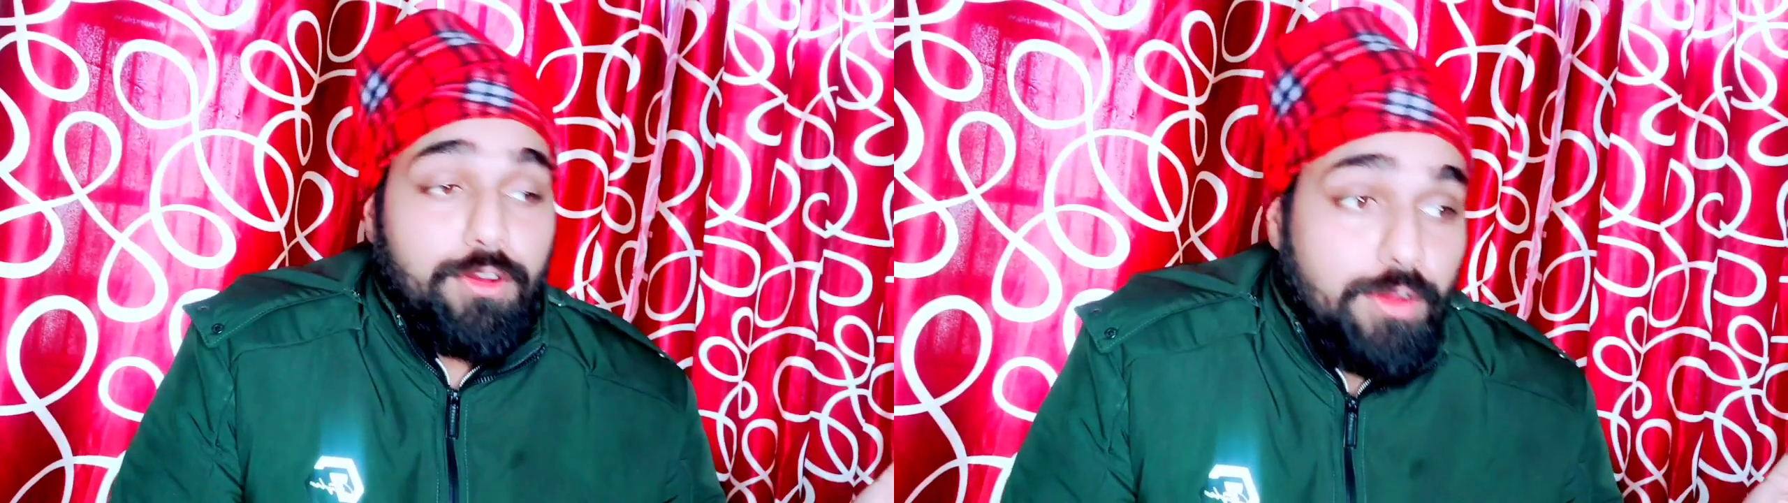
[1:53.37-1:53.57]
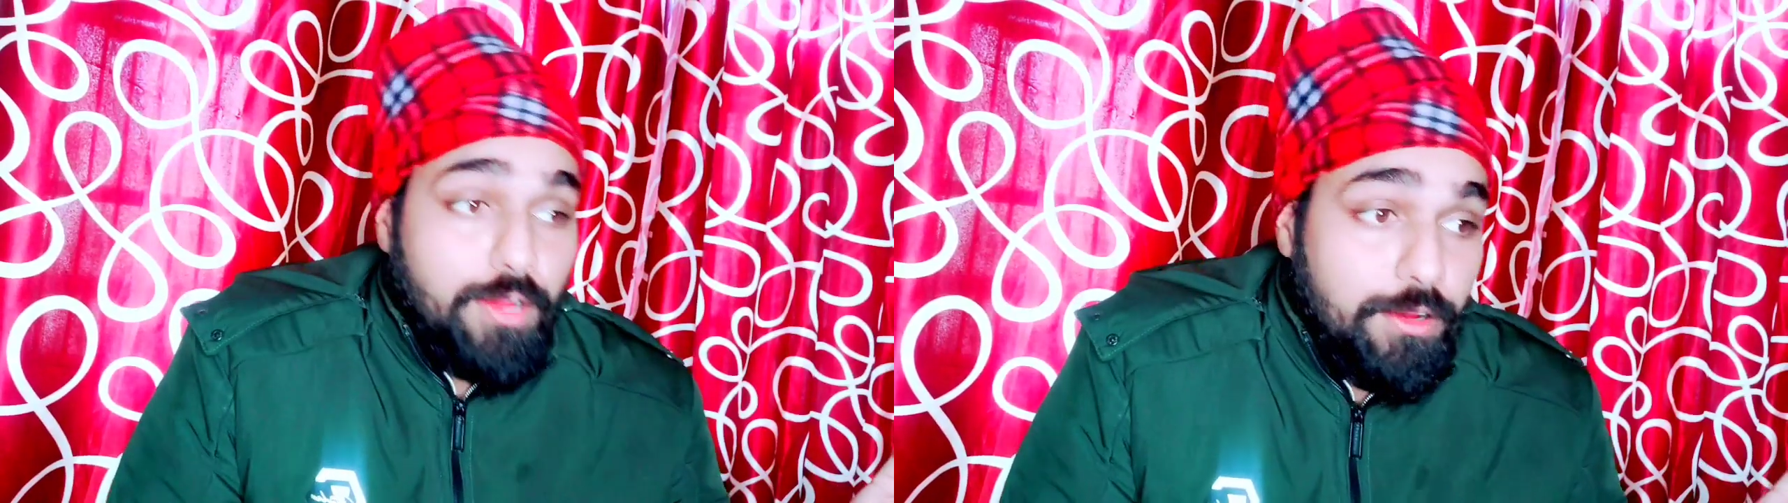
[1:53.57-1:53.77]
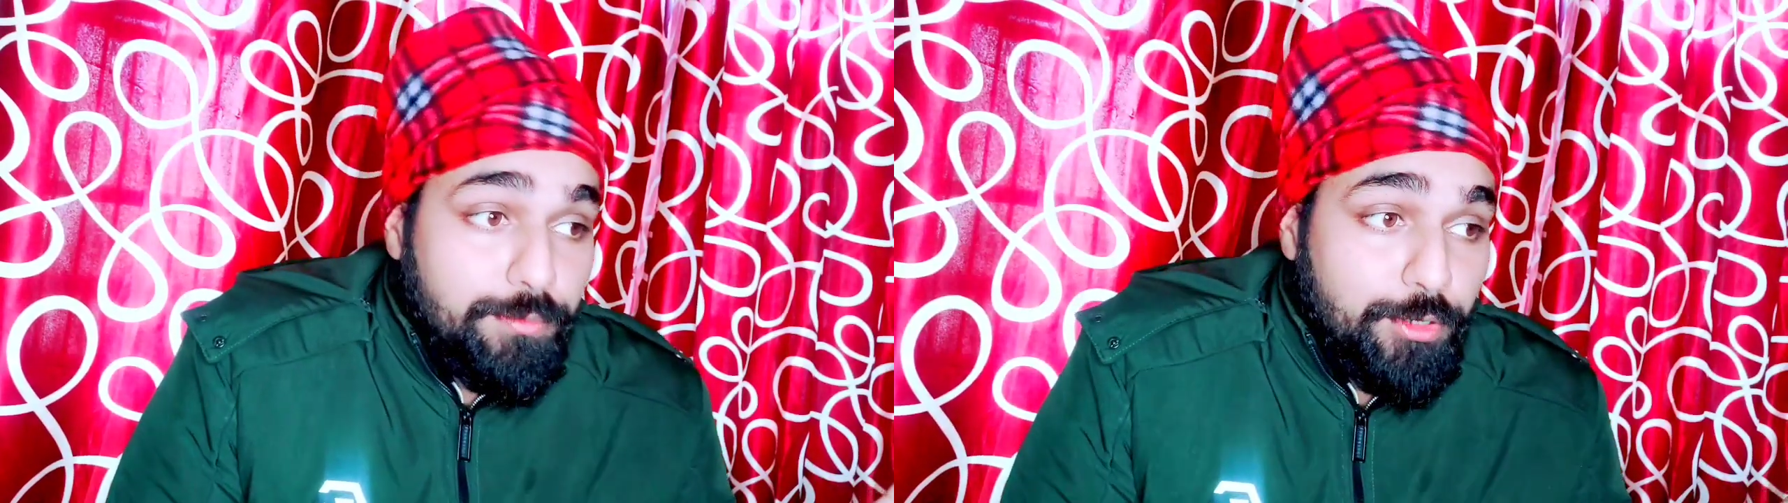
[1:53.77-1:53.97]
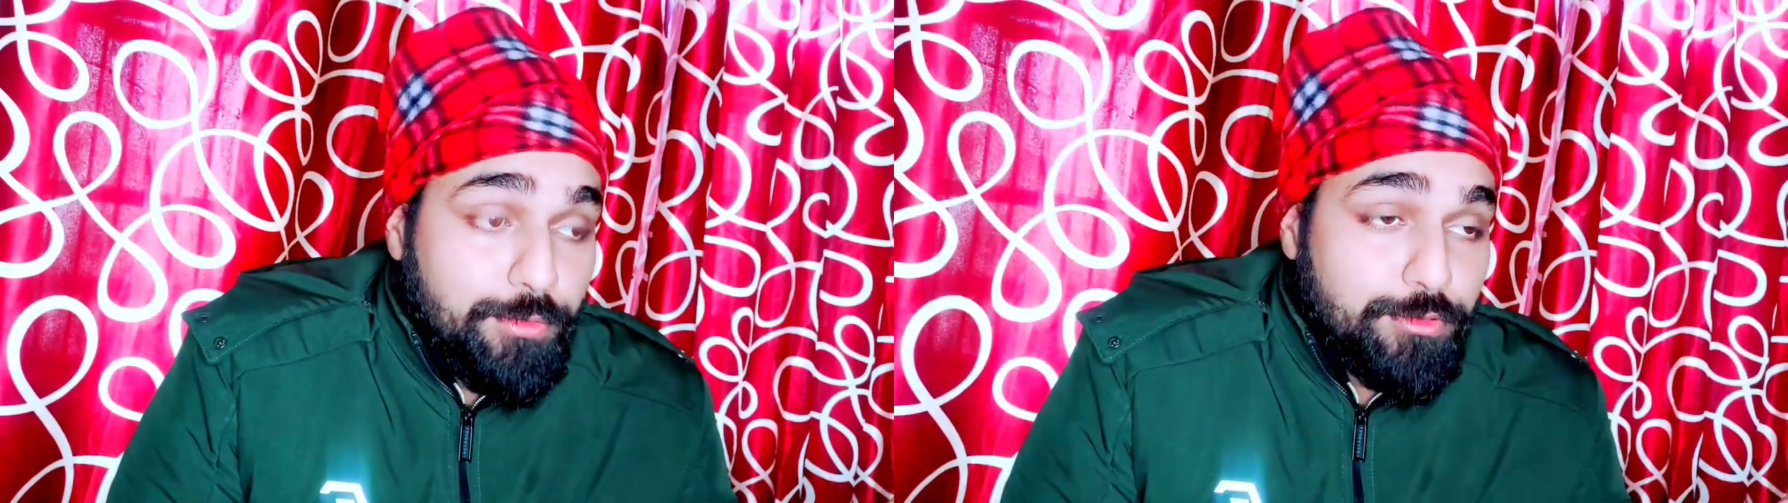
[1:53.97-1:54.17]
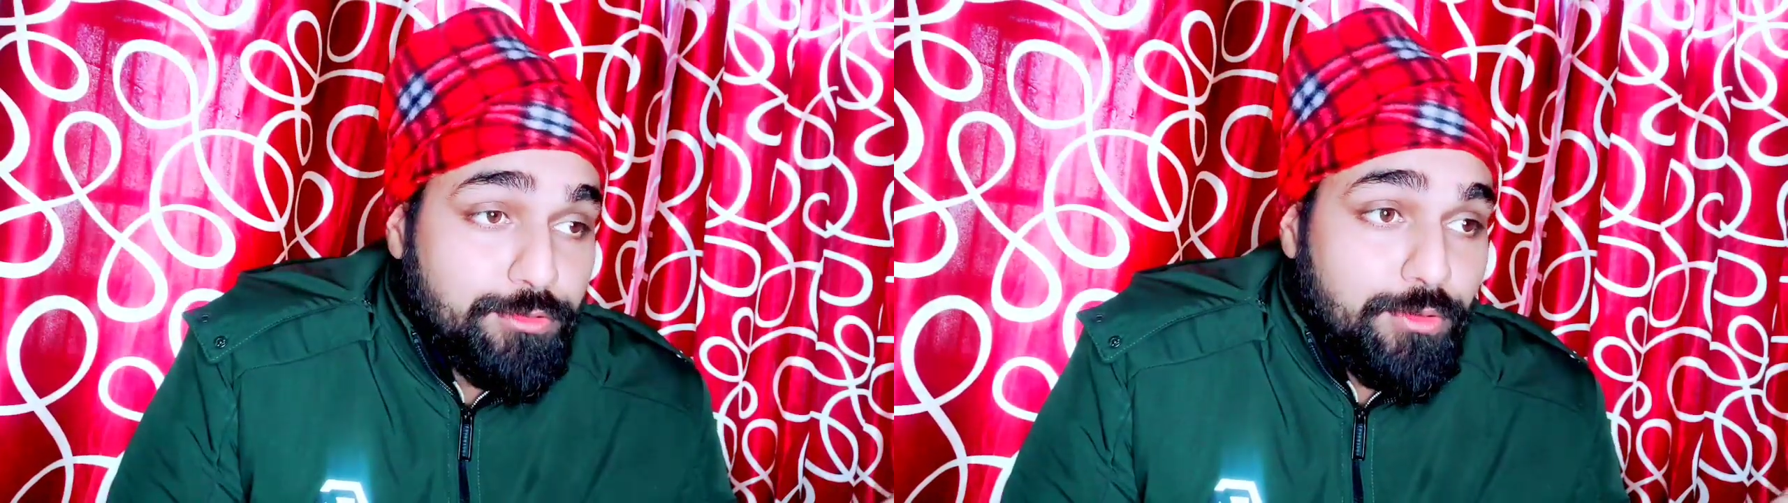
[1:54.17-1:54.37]

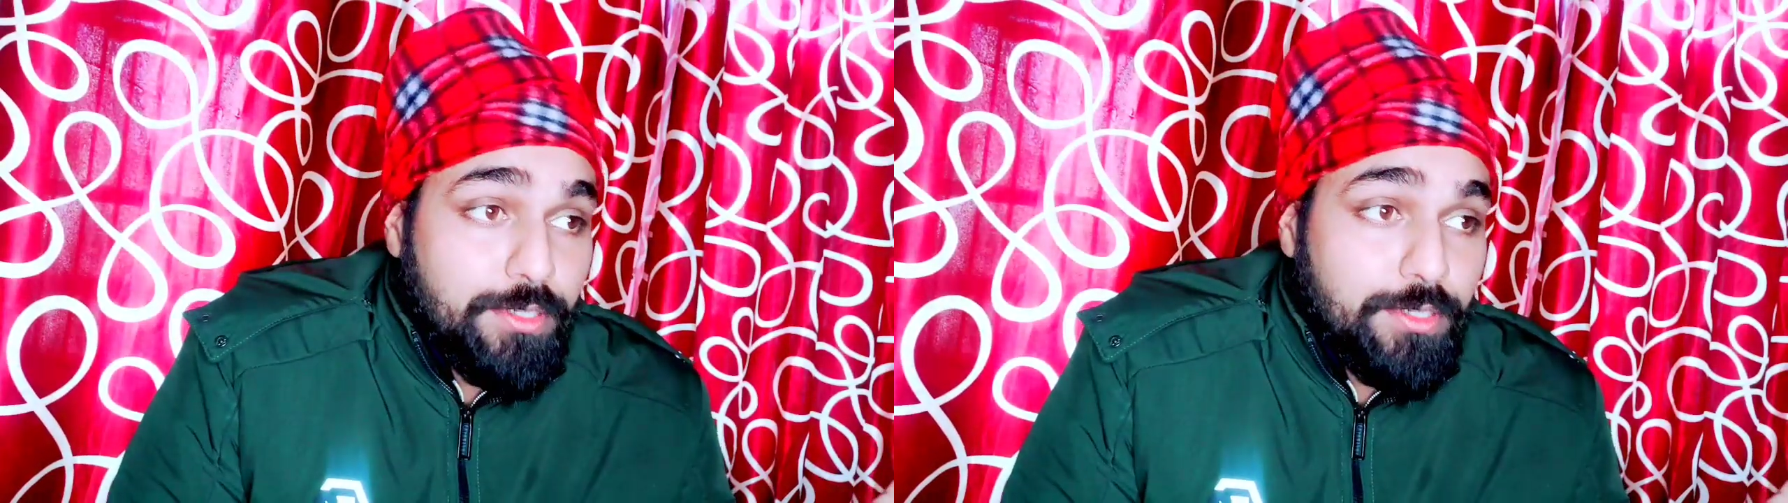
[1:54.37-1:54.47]
Bollywood song